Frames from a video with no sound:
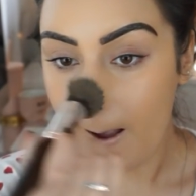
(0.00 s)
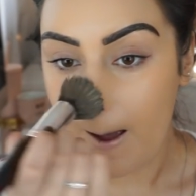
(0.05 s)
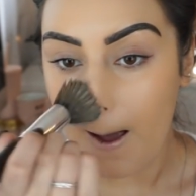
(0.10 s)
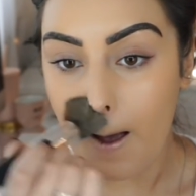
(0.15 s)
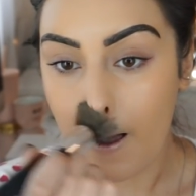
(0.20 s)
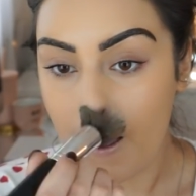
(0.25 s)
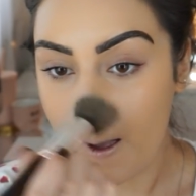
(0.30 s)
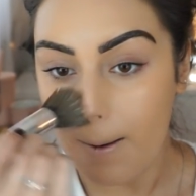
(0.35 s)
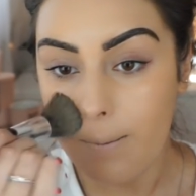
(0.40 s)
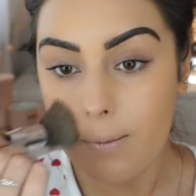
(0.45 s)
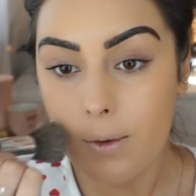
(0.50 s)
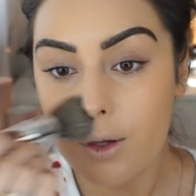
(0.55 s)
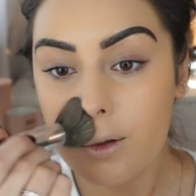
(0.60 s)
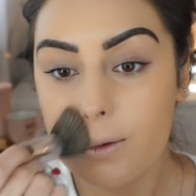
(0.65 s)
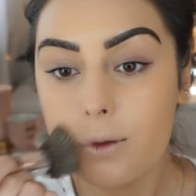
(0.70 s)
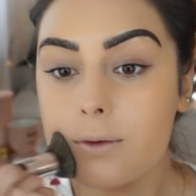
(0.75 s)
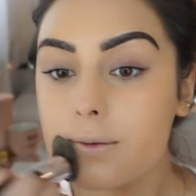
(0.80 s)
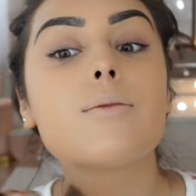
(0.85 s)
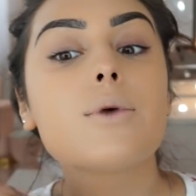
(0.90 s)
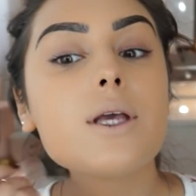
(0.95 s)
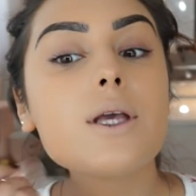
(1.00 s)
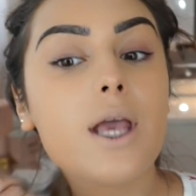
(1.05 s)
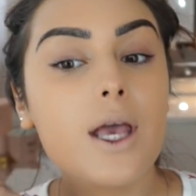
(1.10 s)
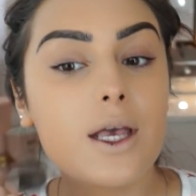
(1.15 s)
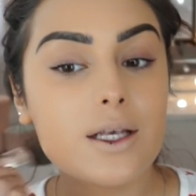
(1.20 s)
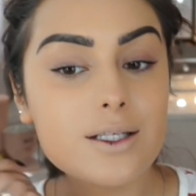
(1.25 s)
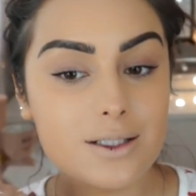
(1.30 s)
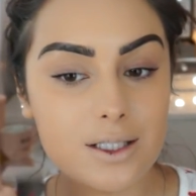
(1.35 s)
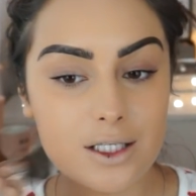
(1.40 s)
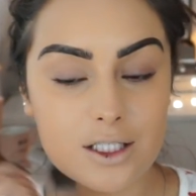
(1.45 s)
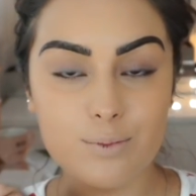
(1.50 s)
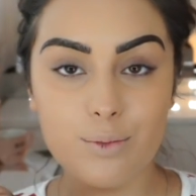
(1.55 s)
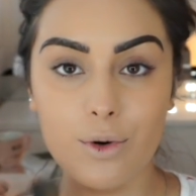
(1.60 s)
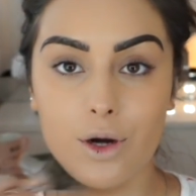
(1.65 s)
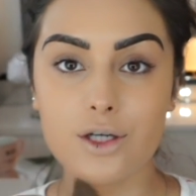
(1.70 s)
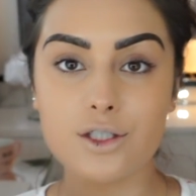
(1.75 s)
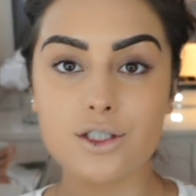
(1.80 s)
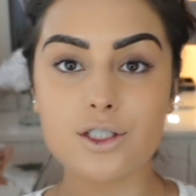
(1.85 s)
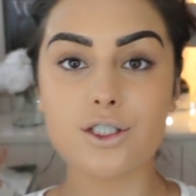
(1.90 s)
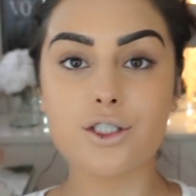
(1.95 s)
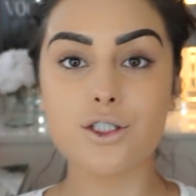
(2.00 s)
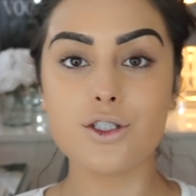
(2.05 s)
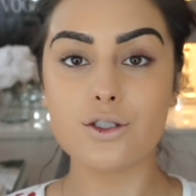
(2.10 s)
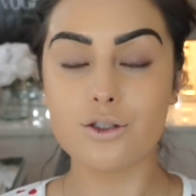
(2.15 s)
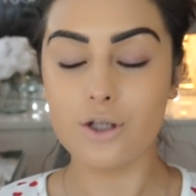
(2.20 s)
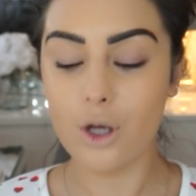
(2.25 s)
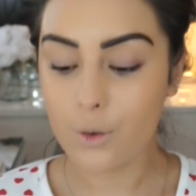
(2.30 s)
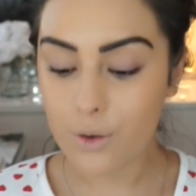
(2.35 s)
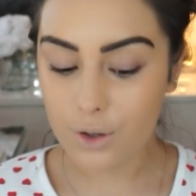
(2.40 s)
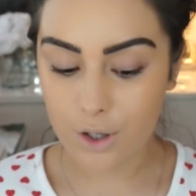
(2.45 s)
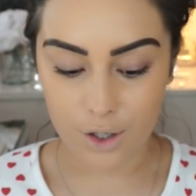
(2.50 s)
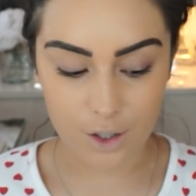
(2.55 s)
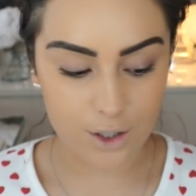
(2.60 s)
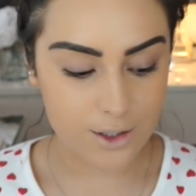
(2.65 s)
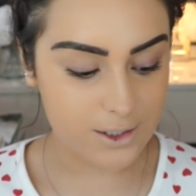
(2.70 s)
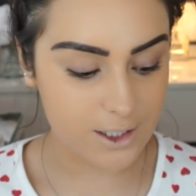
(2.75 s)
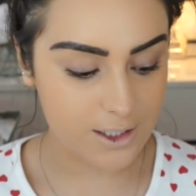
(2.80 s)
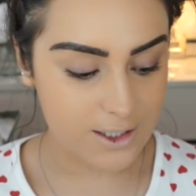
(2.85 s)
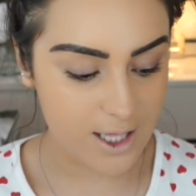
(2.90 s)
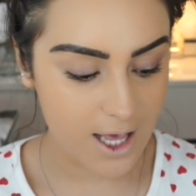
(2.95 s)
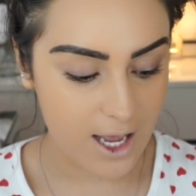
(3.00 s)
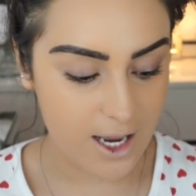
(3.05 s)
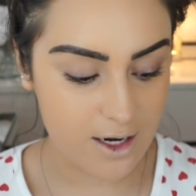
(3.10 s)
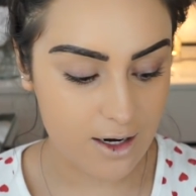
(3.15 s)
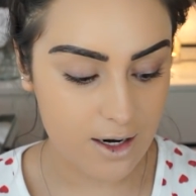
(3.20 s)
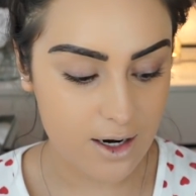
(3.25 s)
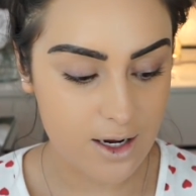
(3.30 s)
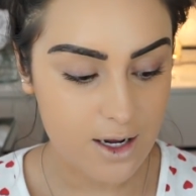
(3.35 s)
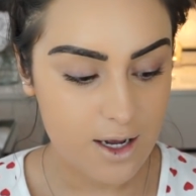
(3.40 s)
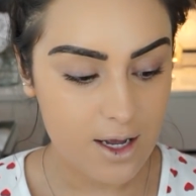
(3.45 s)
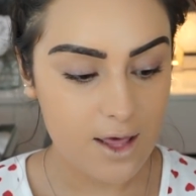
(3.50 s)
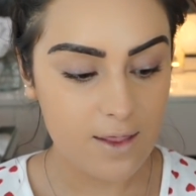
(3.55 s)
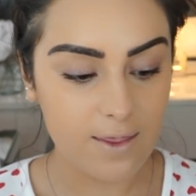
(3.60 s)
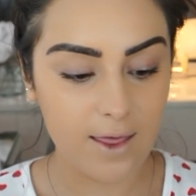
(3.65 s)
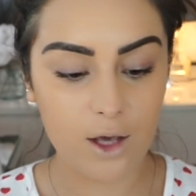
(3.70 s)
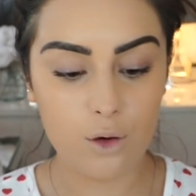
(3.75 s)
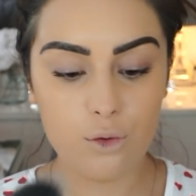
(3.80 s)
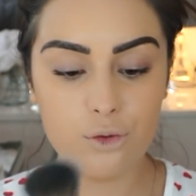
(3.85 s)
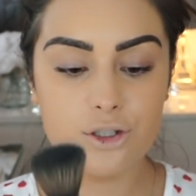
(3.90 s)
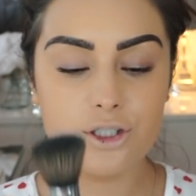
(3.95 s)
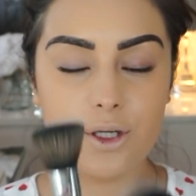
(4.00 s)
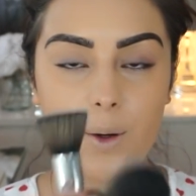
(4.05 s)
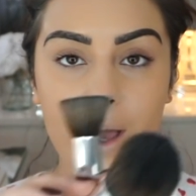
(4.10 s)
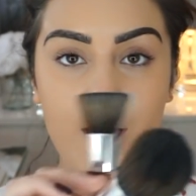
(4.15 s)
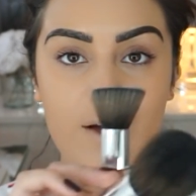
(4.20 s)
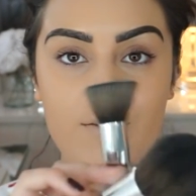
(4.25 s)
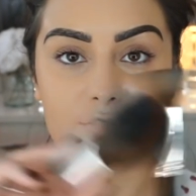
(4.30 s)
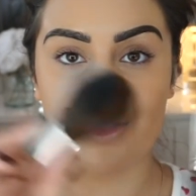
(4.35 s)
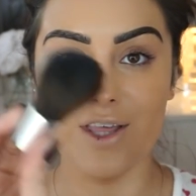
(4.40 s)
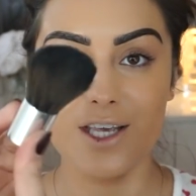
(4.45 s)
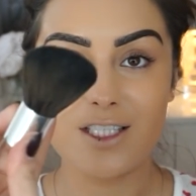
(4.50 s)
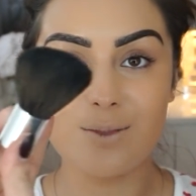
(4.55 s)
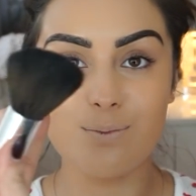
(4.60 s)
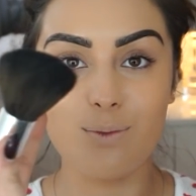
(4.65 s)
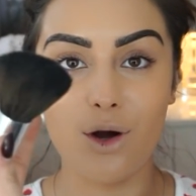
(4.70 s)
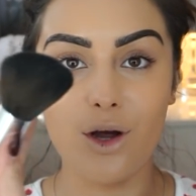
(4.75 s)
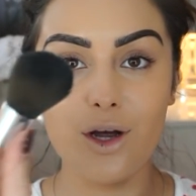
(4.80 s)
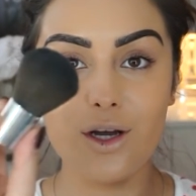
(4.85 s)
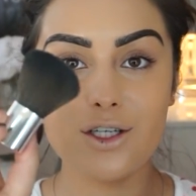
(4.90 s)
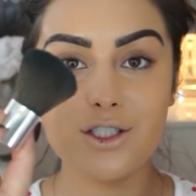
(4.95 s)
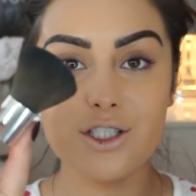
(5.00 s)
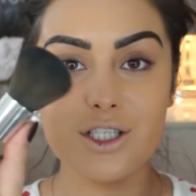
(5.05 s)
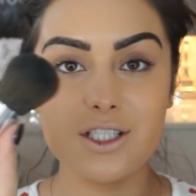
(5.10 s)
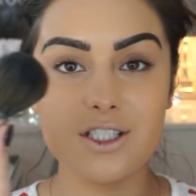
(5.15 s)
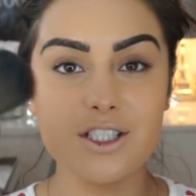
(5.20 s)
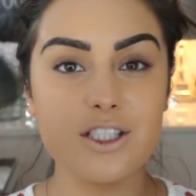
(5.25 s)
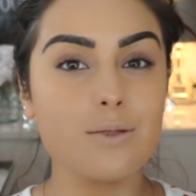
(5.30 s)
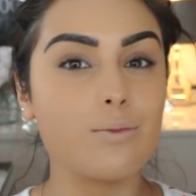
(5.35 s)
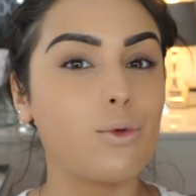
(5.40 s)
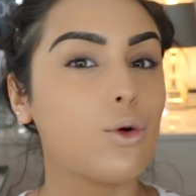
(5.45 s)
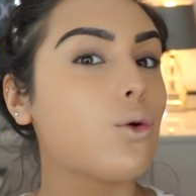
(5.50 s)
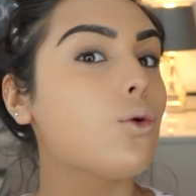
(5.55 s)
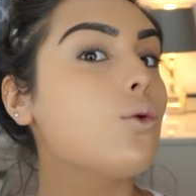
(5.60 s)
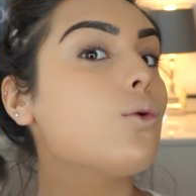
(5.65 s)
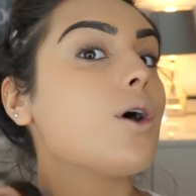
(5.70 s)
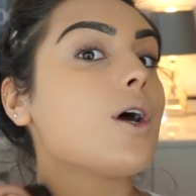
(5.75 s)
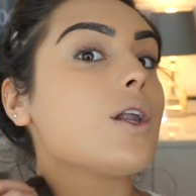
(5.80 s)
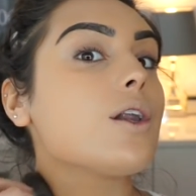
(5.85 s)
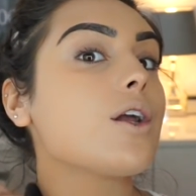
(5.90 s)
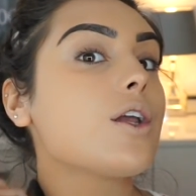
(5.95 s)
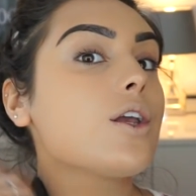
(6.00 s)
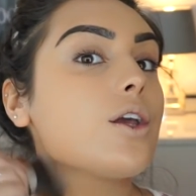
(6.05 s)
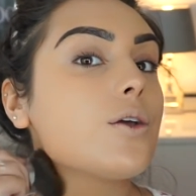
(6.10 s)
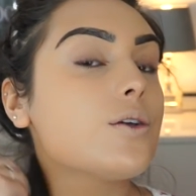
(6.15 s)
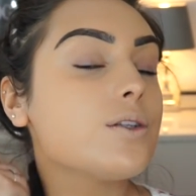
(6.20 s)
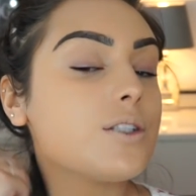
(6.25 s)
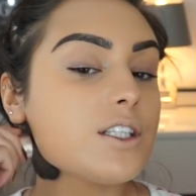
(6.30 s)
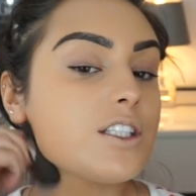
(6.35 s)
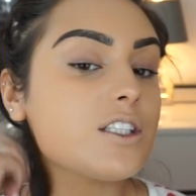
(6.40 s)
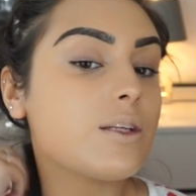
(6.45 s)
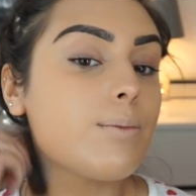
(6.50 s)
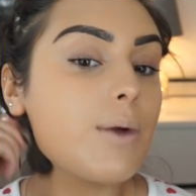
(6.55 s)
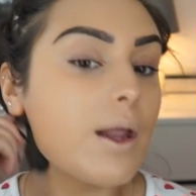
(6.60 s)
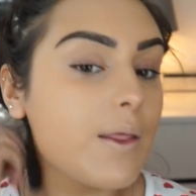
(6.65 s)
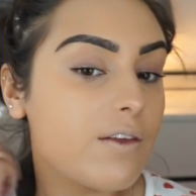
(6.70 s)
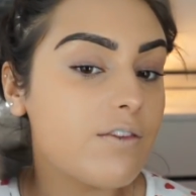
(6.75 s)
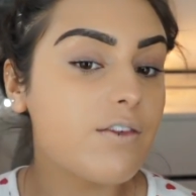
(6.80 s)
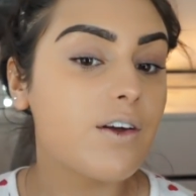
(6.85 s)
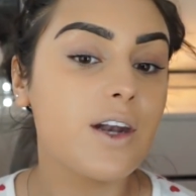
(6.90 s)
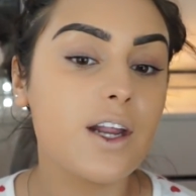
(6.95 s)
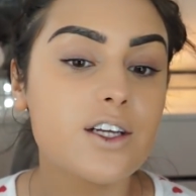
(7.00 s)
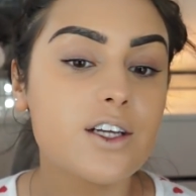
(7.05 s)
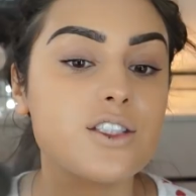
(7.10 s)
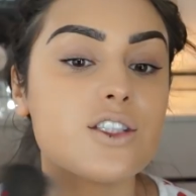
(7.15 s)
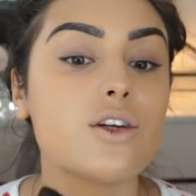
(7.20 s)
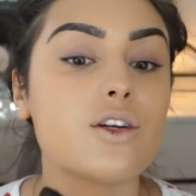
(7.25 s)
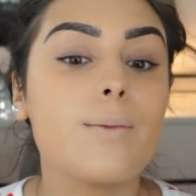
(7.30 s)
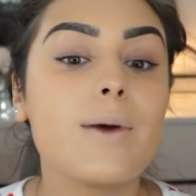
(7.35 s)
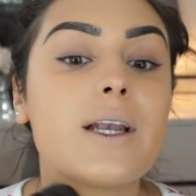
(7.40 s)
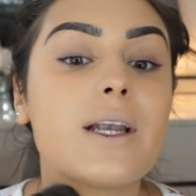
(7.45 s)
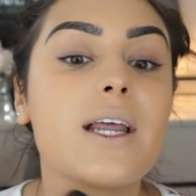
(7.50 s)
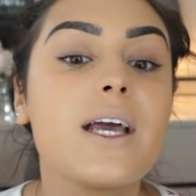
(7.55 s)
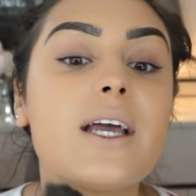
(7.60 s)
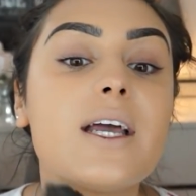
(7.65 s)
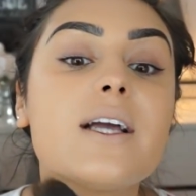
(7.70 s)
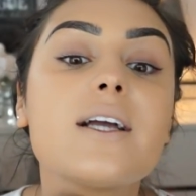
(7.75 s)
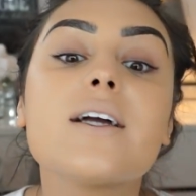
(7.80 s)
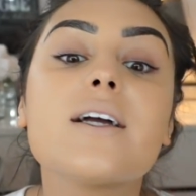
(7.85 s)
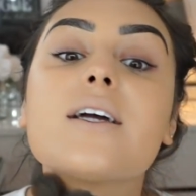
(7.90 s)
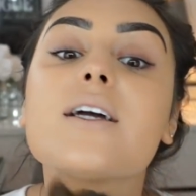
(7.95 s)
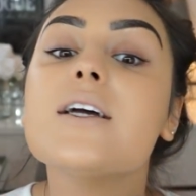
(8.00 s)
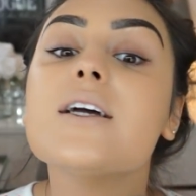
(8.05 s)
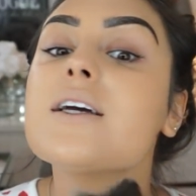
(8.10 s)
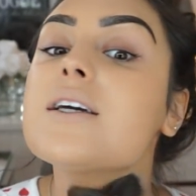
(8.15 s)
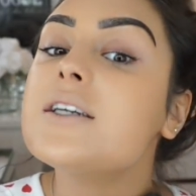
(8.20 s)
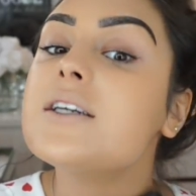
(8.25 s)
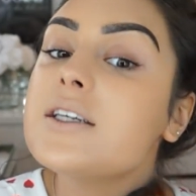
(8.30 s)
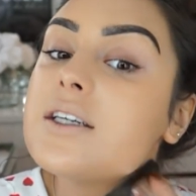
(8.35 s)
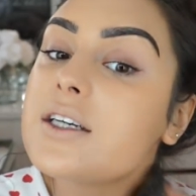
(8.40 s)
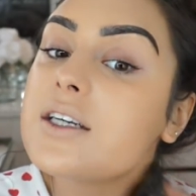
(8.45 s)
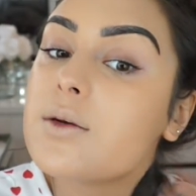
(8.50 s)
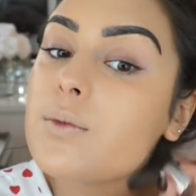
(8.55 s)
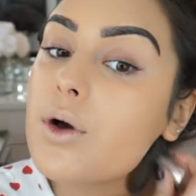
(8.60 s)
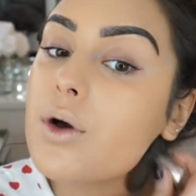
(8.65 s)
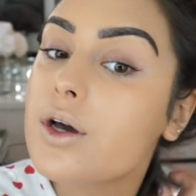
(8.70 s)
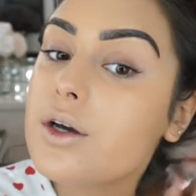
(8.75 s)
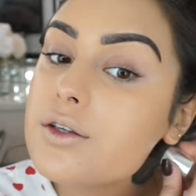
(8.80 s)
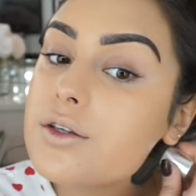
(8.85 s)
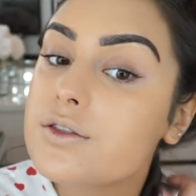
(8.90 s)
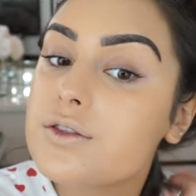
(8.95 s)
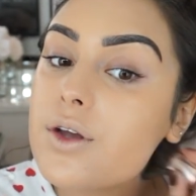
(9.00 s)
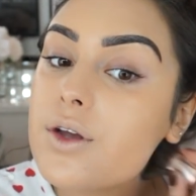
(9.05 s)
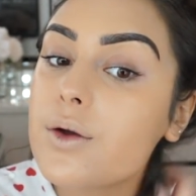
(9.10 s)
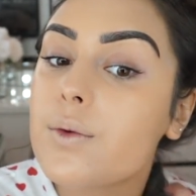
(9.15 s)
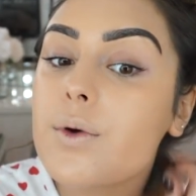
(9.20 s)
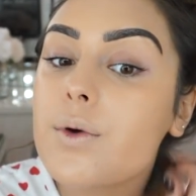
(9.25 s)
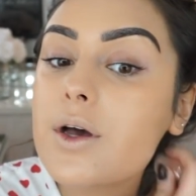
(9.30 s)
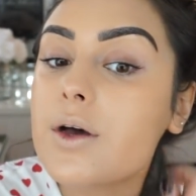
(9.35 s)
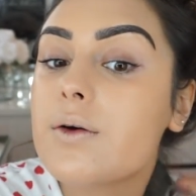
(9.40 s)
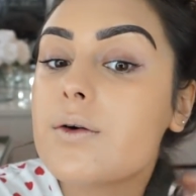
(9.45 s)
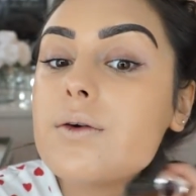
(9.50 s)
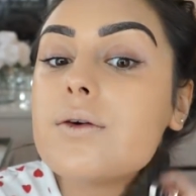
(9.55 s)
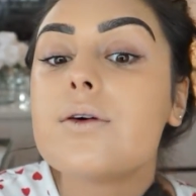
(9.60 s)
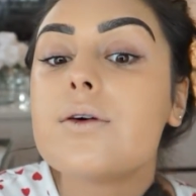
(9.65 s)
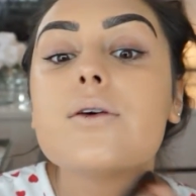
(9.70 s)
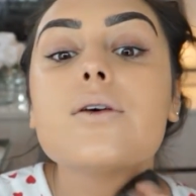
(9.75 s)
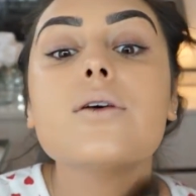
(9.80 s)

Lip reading: But yes, this brush is so good. And then they also have this brush. It's small. And I use this to blend the foundation on my neck. It works so well.